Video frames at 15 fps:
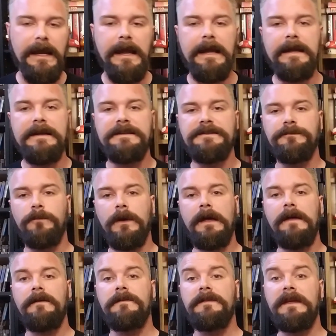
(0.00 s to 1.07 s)
is
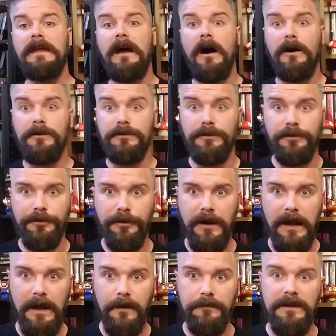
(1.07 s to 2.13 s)
with the
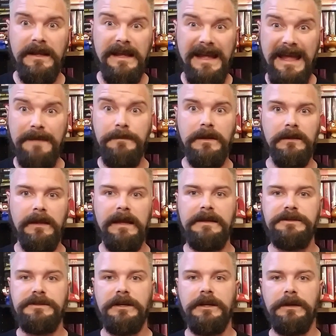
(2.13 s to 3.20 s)
underground
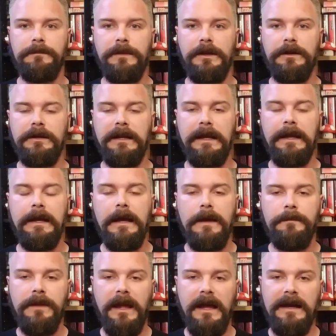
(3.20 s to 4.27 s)
emulation community,
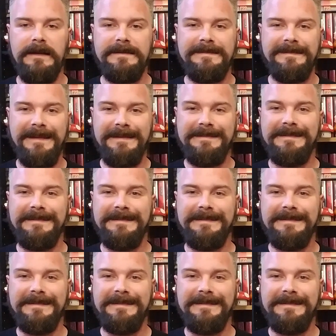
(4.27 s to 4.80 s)
because this